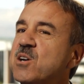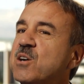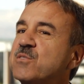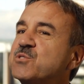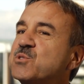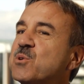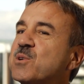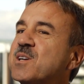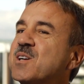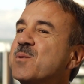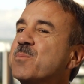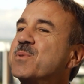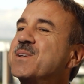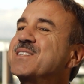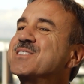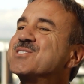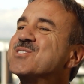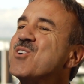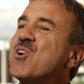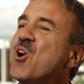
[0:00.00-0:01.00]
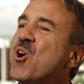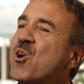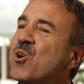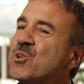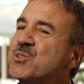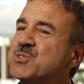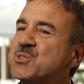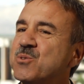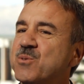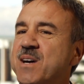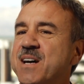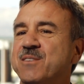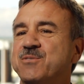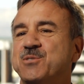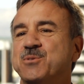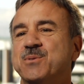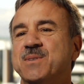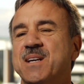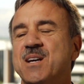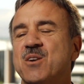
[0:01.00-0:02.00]
and offshore companies also
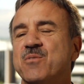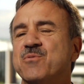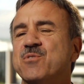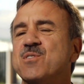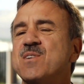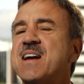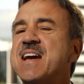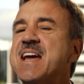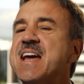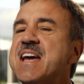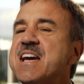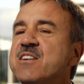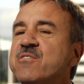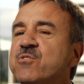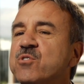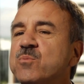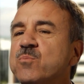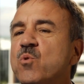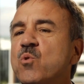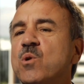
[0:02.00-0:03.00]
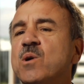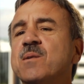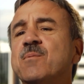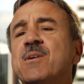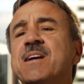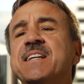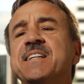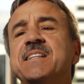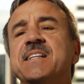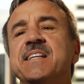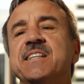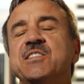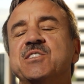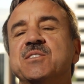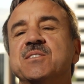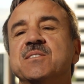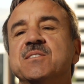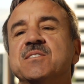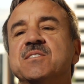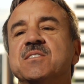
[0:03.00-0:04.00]
have to account for ever more
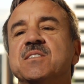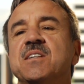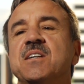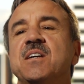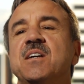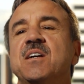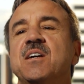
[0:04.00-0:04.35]
regulations